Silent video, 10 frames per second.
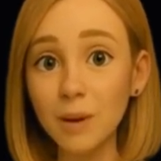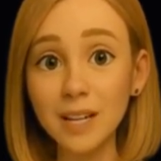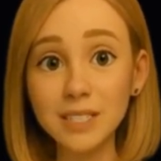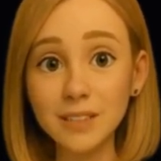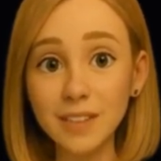
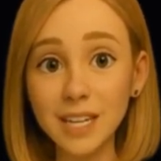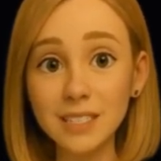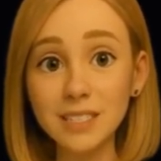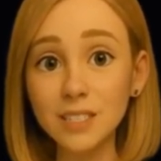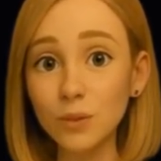positive
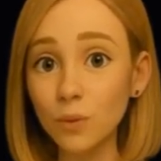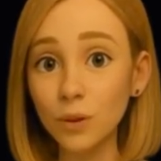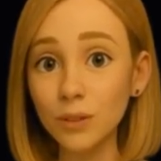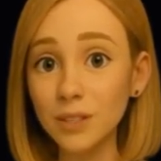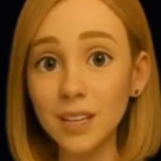cases in the
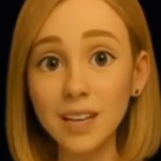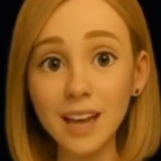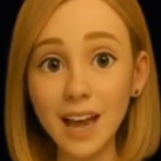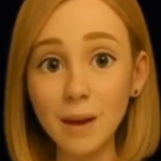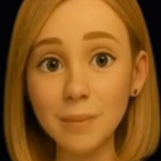world,
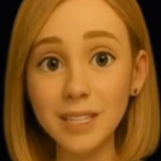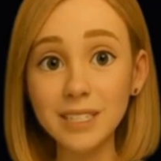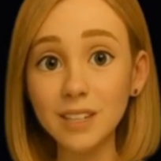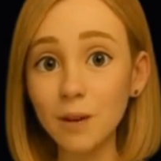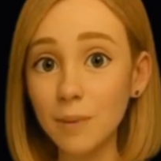how many
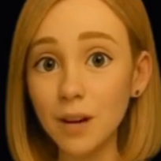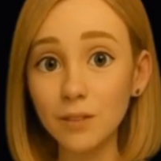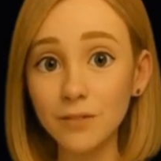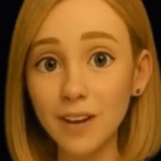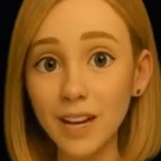did our
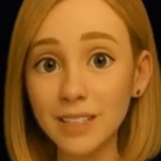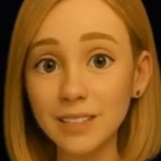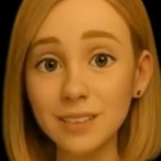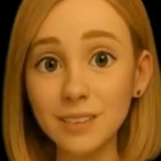model find?